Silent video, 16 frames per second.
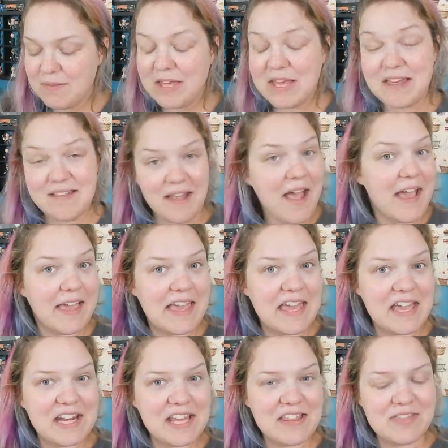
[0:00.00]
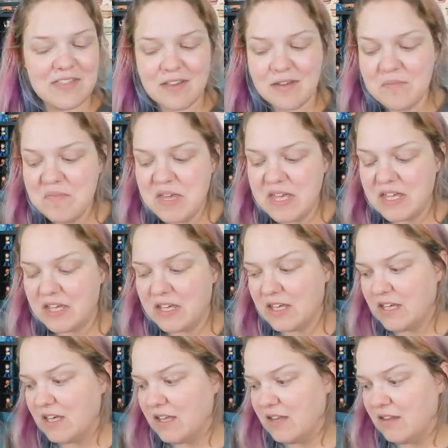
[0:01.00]
because I can't eat them,
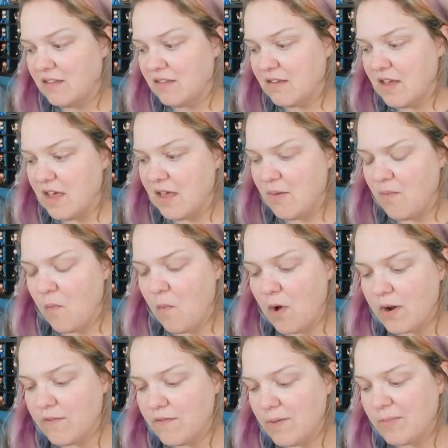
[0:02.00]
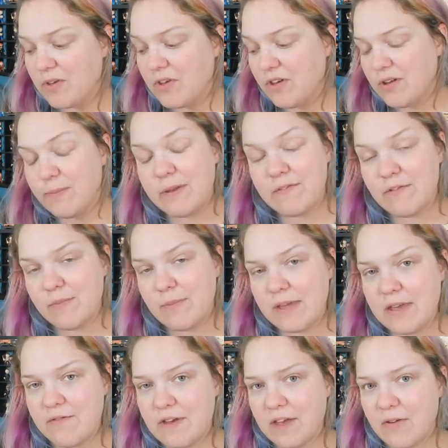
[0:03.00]
and one of them could be for
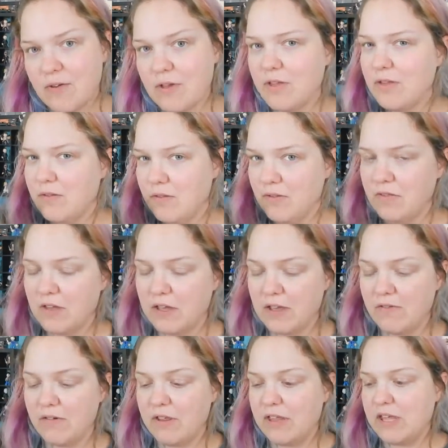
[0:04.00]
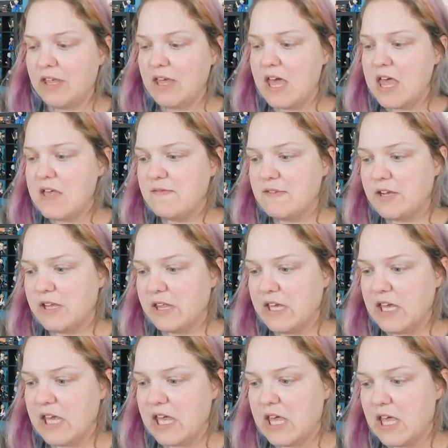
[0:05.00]
me if I took it really,
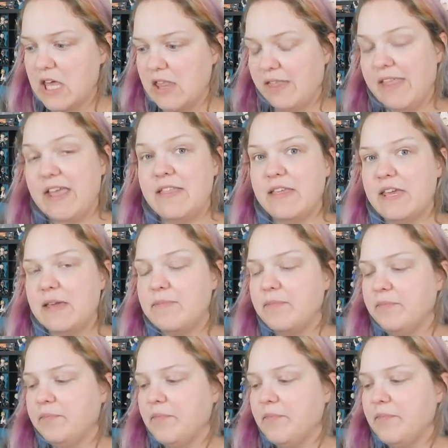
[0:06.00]
really lightly.